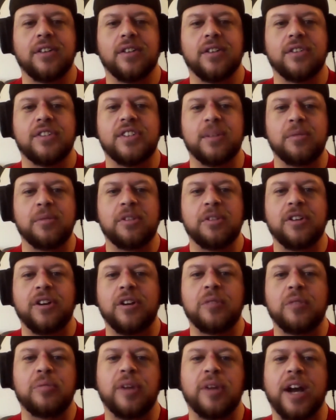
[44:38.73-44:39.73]
some of their
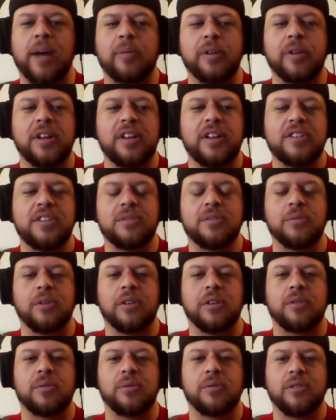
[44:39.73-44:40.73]
own properties
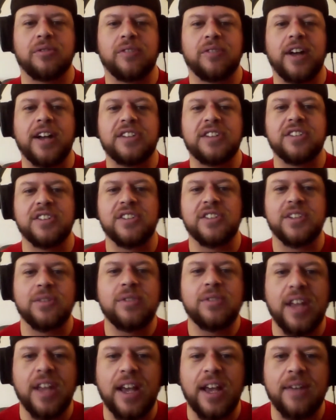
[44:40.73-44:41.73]
with Fox and
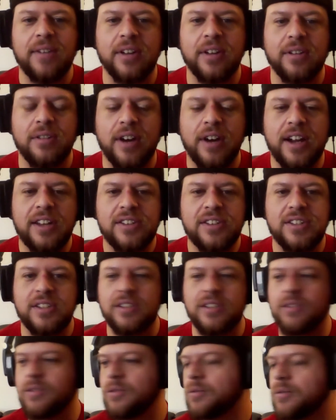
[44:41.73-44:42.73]
Sony having rights
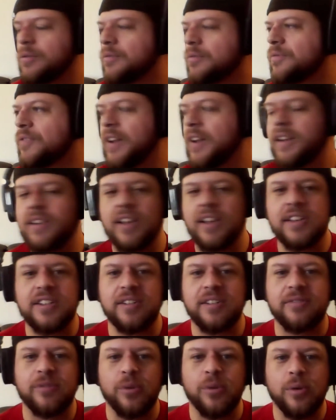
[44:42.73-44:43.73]
to
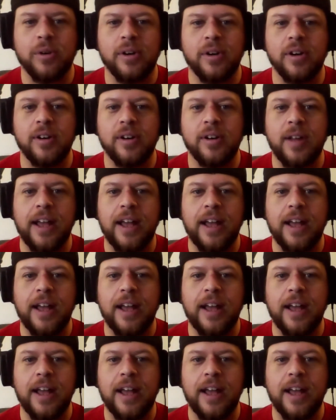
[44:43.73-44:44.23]
Fantastic Four and